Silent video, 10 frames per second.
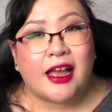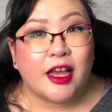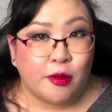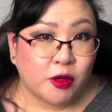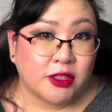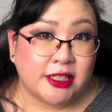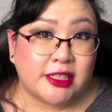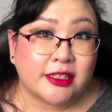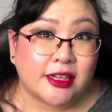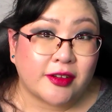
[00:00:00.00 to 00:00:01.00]
am going to
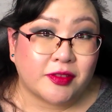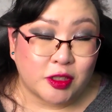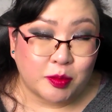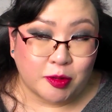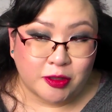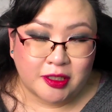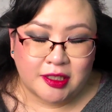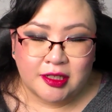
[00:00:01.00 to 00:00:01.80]
DNF this book.